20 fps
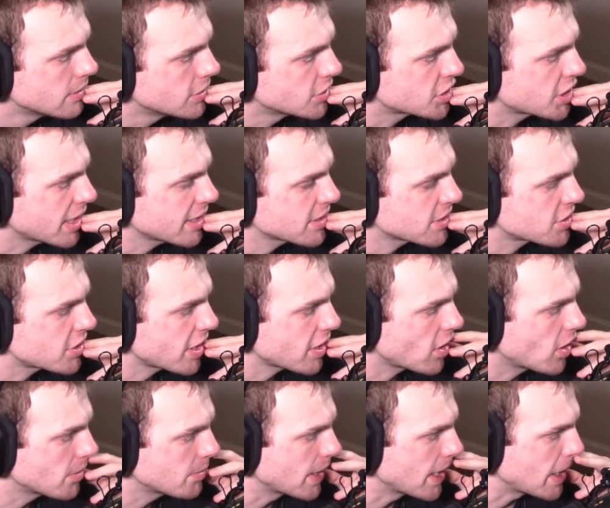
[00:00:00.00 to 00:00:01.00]
Should I
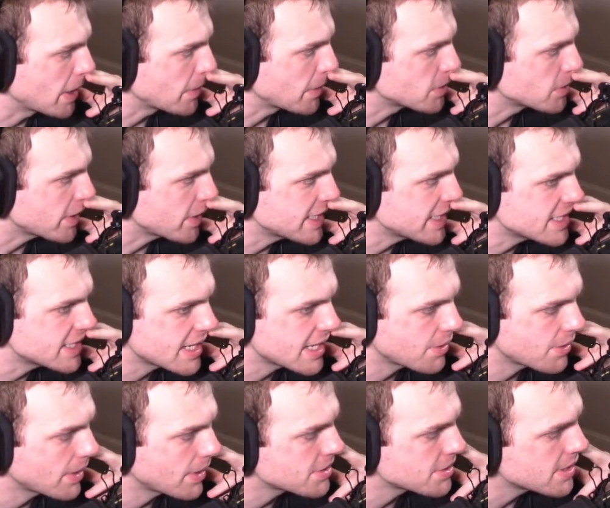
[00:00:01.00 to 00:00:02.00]
calm down? Do I need to
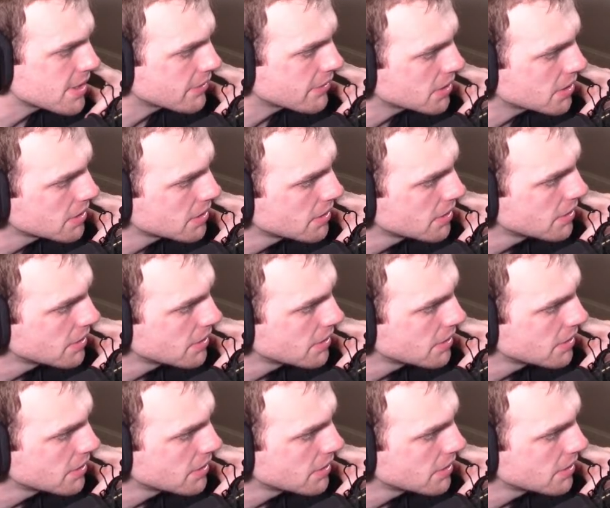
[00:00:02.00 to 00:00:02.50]
take wide receiver?